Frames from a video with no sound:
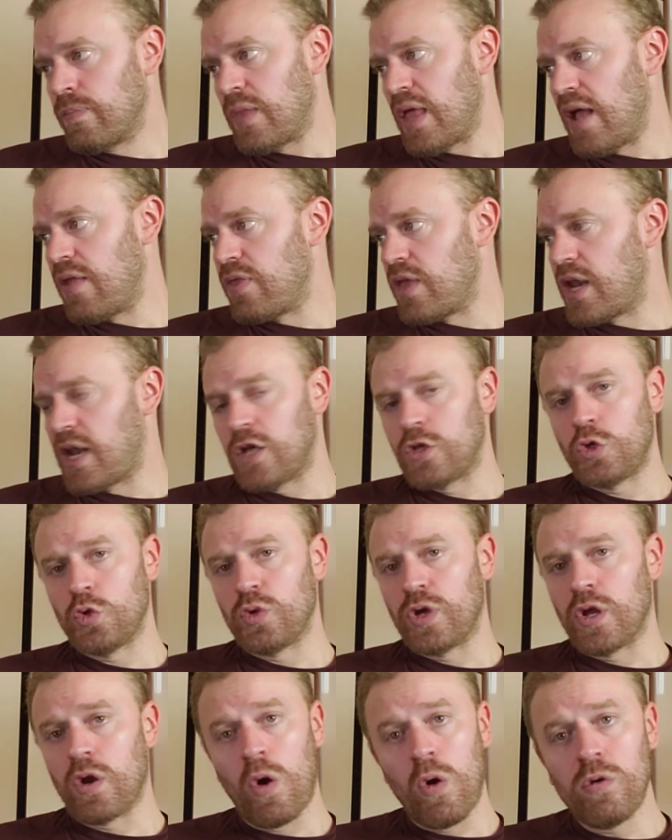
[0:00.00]
And then as you
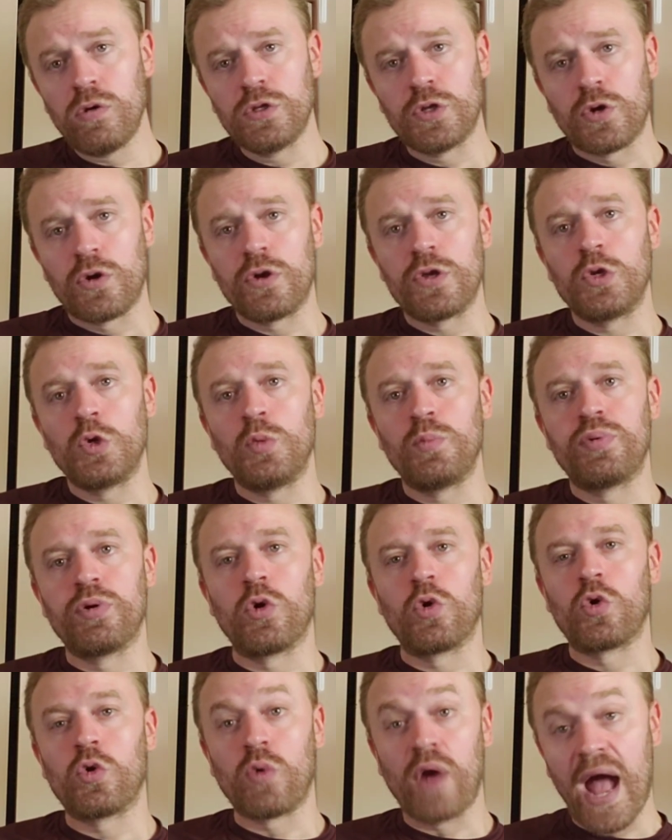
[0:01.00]
get older, you
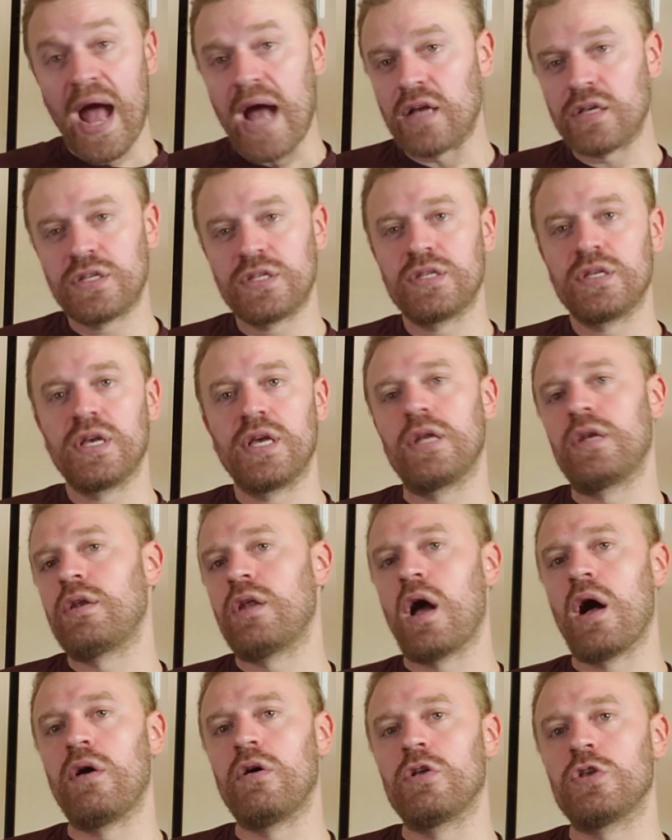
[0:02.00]
progress in
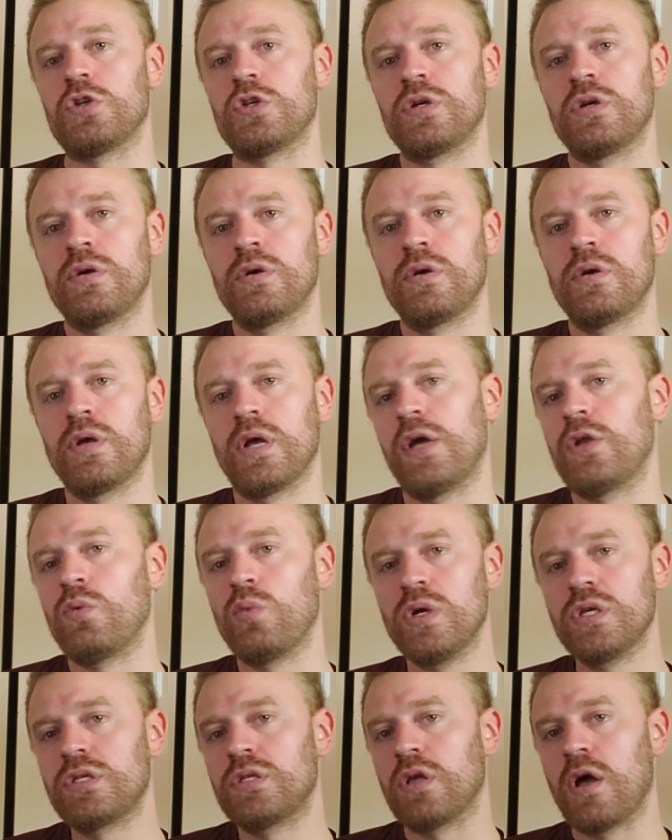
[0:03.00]
knowledge and
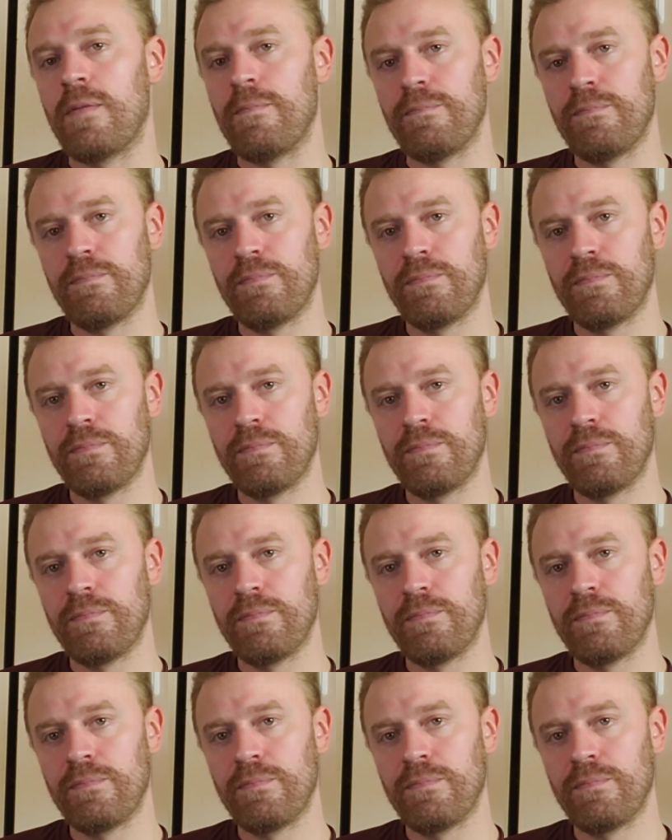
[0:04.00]
wisdom.